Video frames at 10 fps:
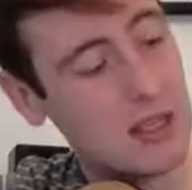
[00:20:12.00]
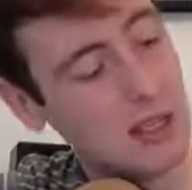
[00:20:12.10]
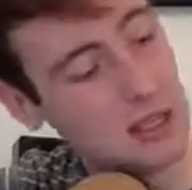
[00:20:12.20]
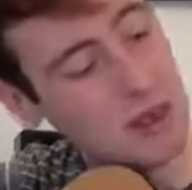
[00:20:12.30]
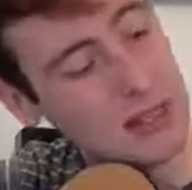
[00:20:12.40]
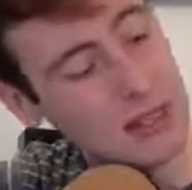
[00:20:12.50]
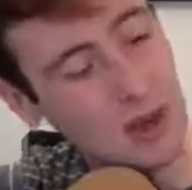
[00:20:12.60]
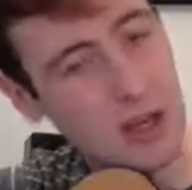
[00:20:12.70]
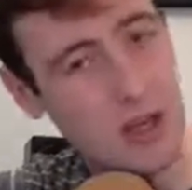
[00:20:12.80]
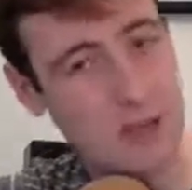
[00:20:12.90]
So it's
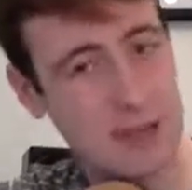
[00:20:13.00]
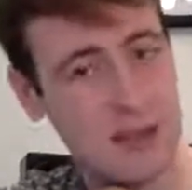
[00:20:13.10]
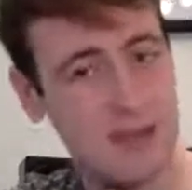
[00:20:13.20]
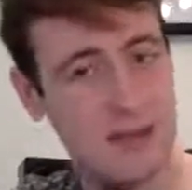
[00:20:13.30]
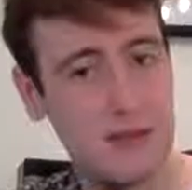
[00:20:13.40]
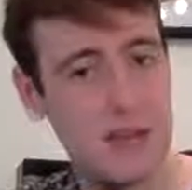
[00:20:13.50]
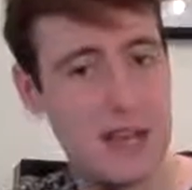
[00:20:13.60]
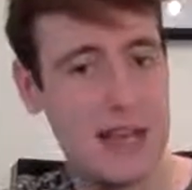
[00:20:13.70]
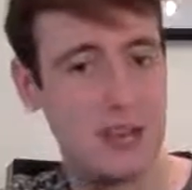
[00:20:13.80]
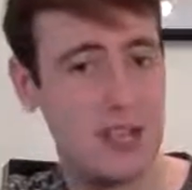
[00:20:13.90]
entirely up
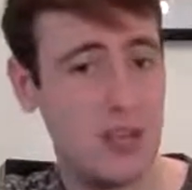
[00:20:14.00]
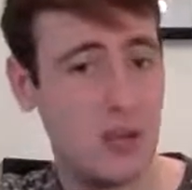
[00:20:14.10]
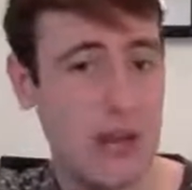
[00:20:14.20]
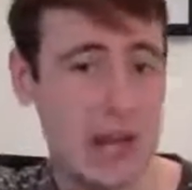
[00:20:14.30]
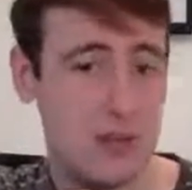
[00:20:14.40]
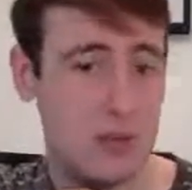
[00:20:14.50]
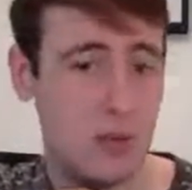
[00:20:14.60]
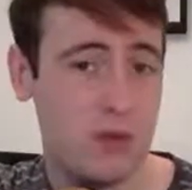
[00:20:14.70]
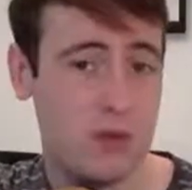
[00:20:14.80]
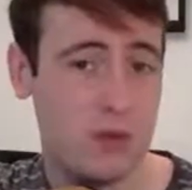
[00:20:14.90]
to you how you
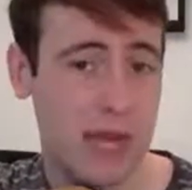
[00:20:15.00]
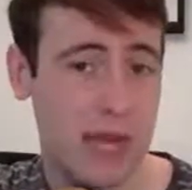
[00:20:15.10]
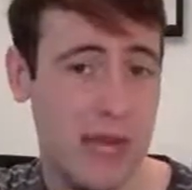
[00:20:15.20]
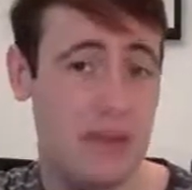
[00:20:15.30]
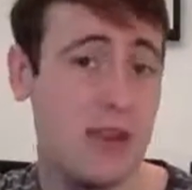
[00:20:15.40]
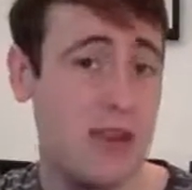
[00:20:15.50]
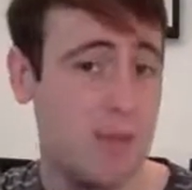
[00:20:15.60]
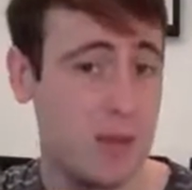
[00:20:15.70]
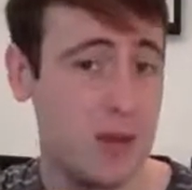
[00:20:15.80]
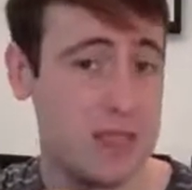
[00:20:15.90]
want to play it.
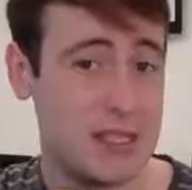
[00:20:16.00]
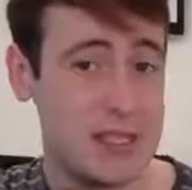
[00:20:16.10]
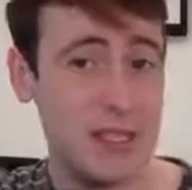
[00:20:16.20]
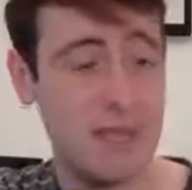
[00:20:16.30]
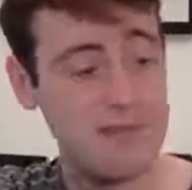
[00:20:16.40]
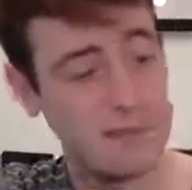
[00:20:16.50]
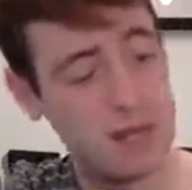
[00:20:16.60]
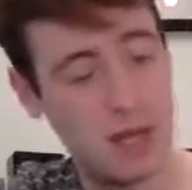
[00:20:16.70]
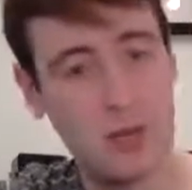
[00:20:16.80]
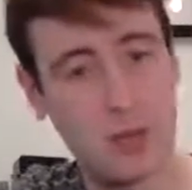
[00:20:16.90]
Personally though,
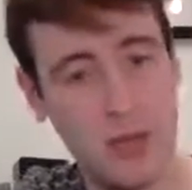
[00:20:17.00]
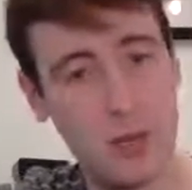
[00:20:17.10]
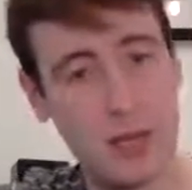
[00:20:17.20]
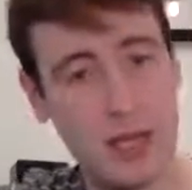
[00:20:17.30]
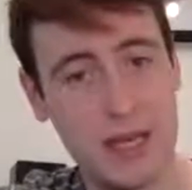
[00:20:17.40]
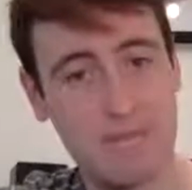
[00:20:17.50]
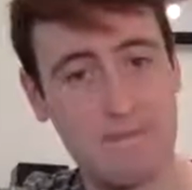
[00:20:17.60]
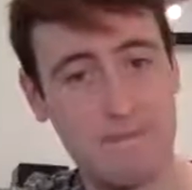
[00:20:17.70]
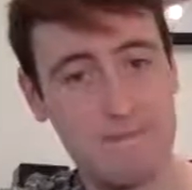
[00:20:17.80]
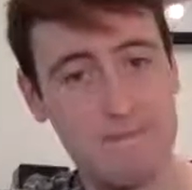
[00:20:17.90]
I'd play up here.
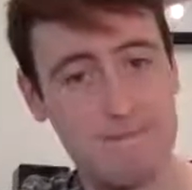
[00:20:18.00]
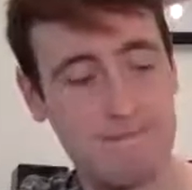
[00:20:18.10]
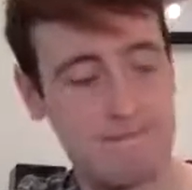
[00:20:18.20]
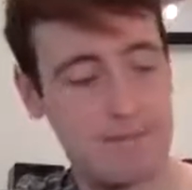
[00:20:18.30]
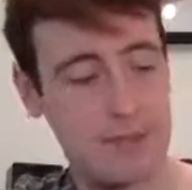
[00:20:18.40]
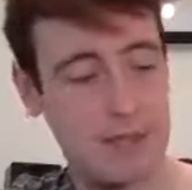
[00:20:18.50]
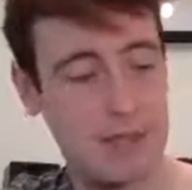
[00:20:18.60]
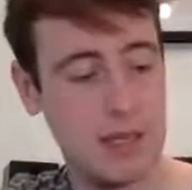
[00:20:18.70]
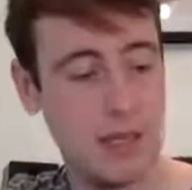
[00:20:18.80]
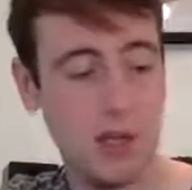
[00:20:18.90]

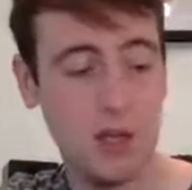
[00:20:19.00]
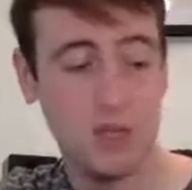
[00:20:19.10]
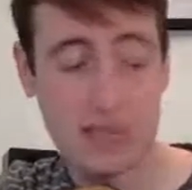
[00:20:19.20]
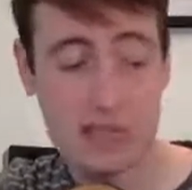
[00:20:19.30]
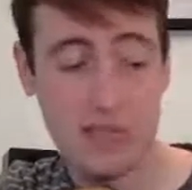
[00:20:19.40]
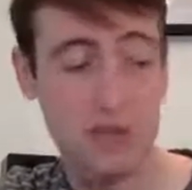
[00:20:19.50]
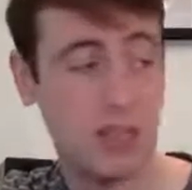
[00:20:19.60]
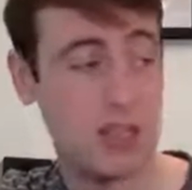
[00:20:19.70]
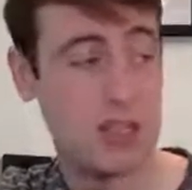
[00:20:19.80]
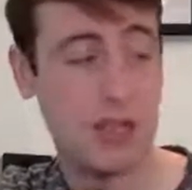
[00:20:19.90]
Because then you just
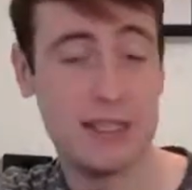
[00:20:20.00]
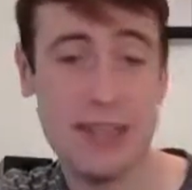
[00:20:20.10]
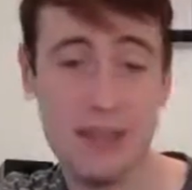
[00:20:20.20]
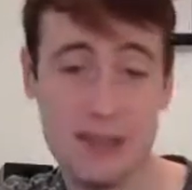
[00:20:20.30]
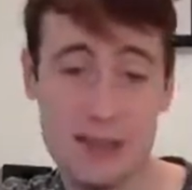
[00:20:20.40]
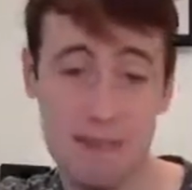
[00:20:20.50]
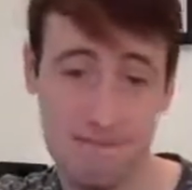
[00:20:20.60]
got to slide down to